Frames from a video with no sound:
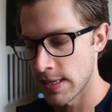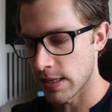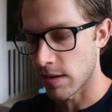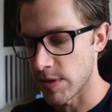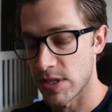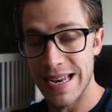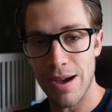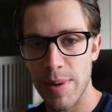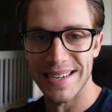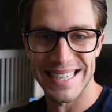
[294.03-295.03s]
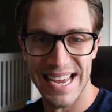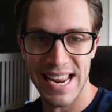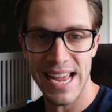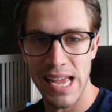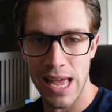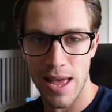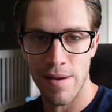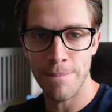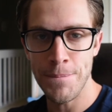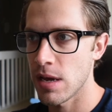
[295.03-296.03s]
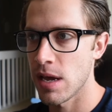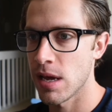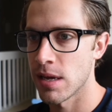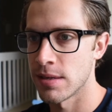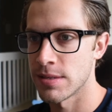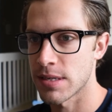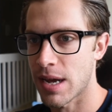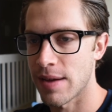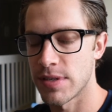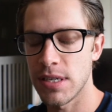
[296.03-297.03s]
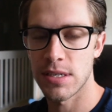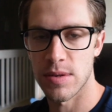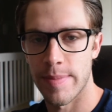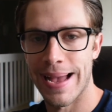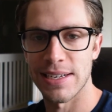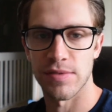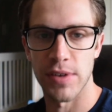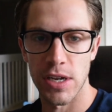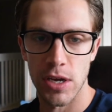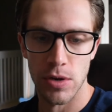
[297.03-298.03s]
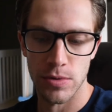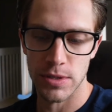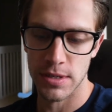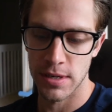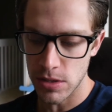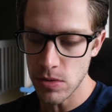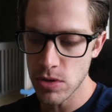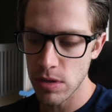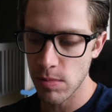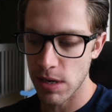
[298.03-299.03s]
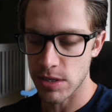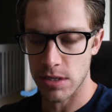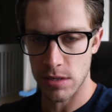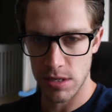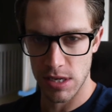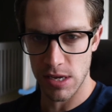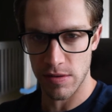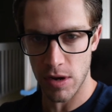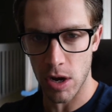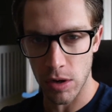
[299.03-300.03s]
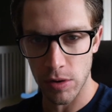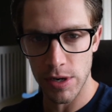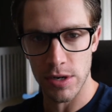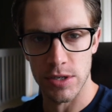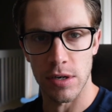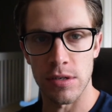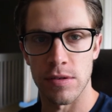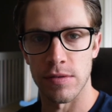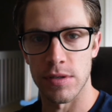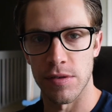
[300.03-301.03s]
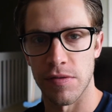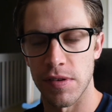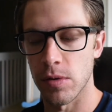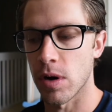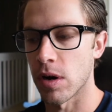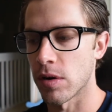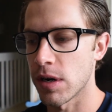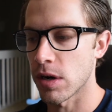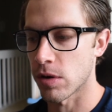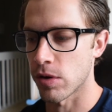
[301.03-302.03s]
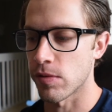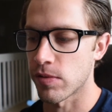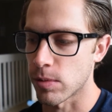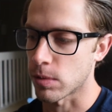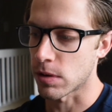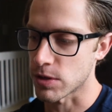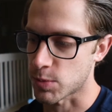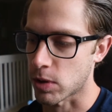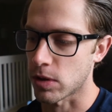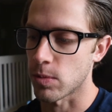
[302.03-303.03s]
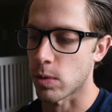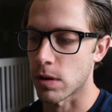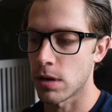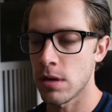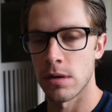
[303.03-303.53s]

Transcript: It's now about 10 a.m. and I've said this in past videos. Usually when I start to get hungry or start to feel hungry, I'll go for sparkling water.